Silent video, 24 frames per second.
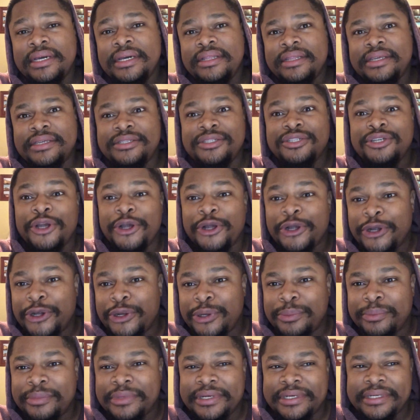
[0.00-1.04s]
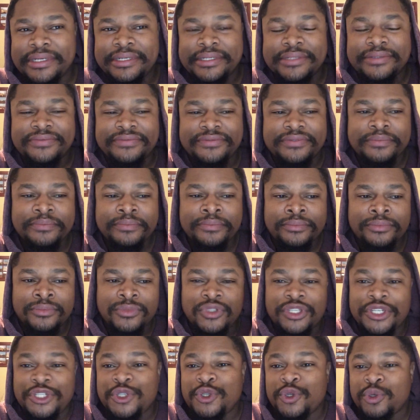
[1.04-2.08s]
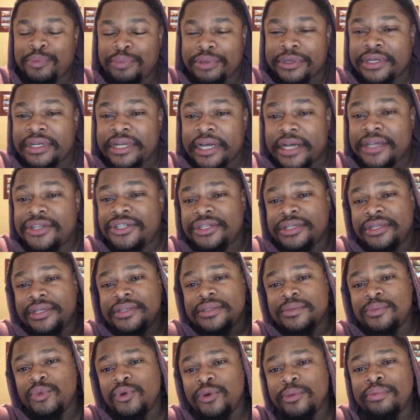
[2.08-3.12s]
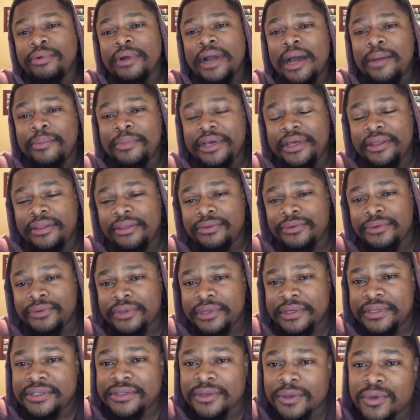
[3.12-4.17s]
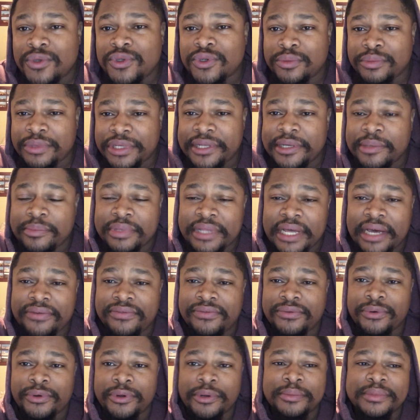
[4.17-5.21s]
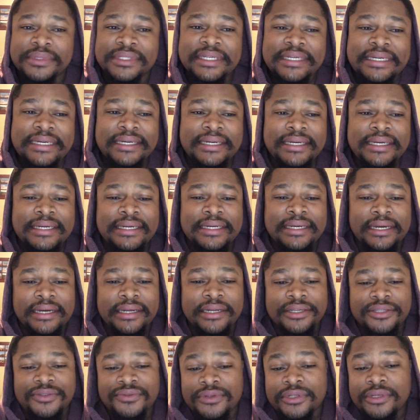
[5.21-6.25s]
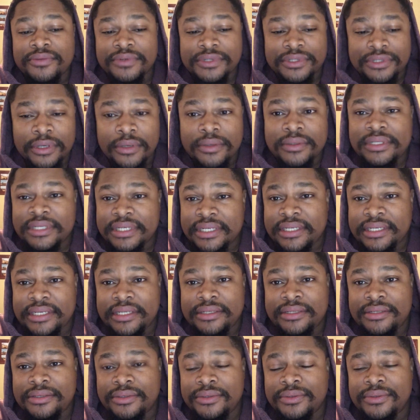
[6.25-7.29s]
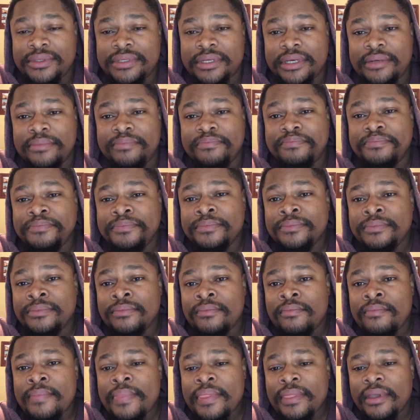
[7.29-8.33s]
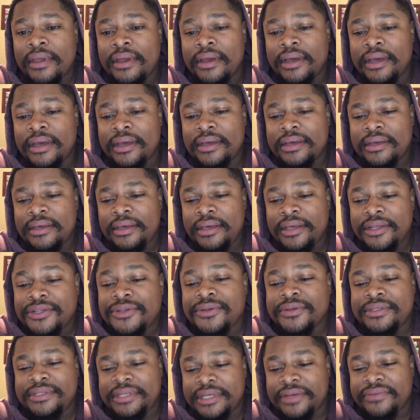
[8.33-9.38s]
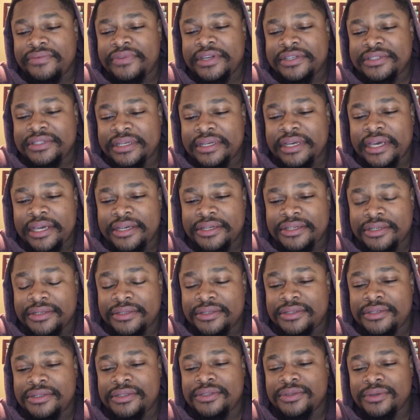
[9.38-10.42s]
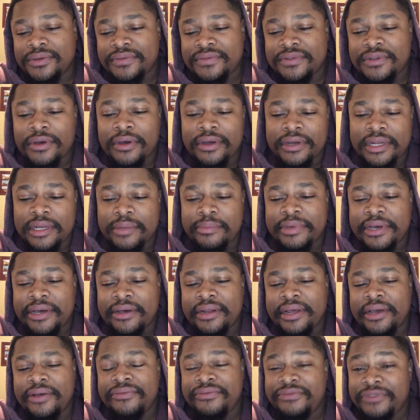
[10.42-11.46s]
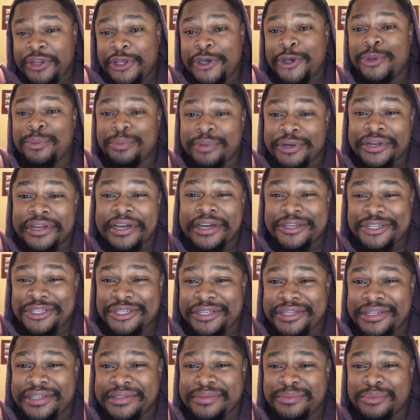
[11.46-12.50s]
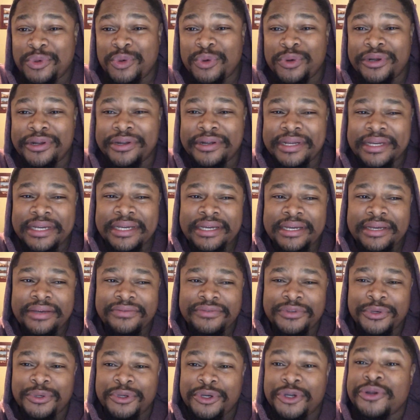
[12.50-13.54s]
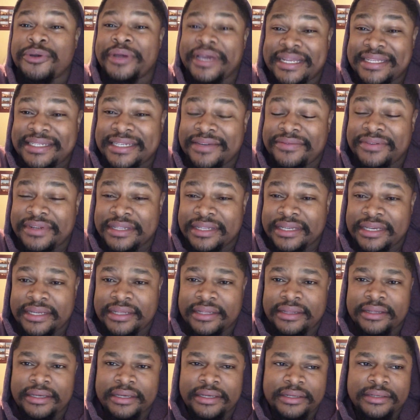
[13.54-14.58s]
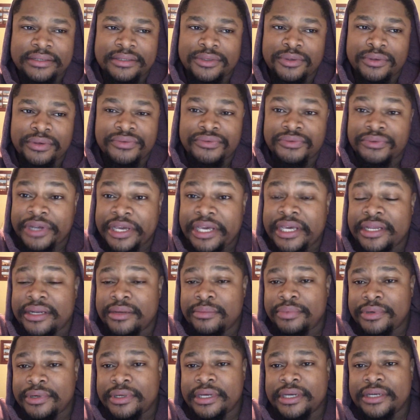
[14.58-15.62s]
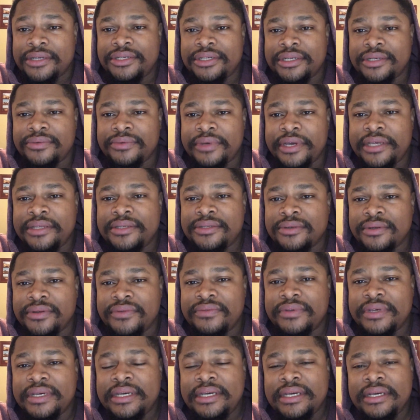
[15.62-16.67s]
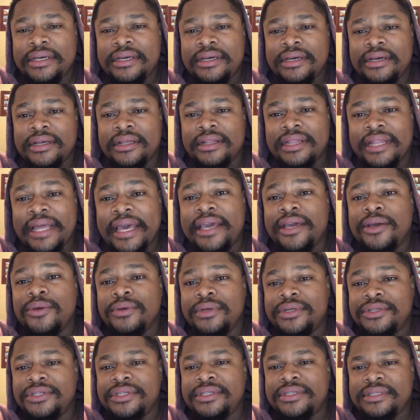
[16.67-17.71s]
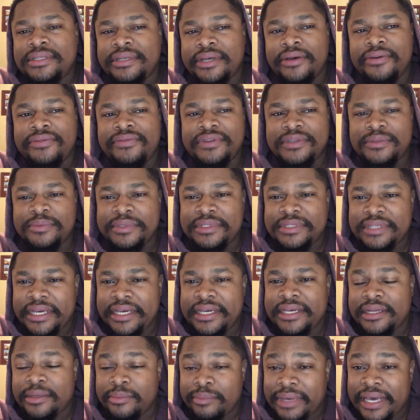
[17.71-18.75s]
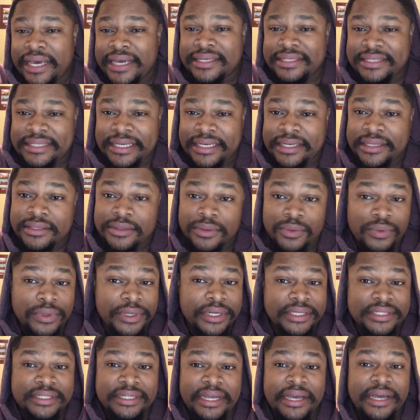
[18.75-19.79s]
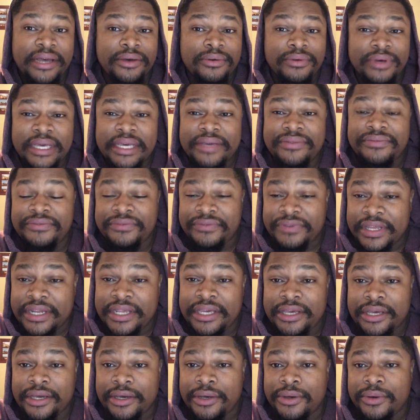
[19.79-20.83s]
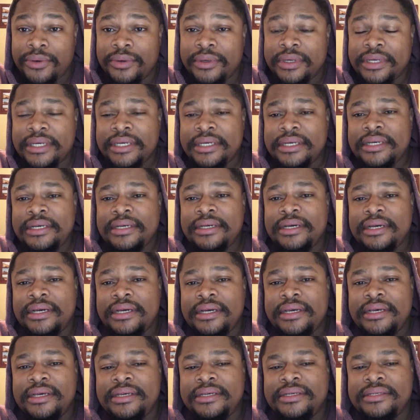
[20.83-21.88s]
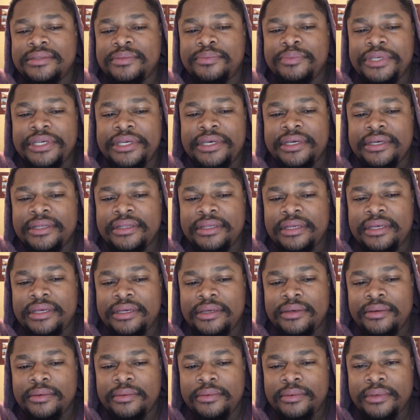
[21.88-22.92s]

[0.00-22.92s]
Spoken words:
this term of digital production is more prominent through these social media platforms. And it's really resulted into some interesting investigations, just sort of talking about how video production is more viewed creatively than sort of written production, right? Sort of language itself has been taking a back seat to what is now a video as being the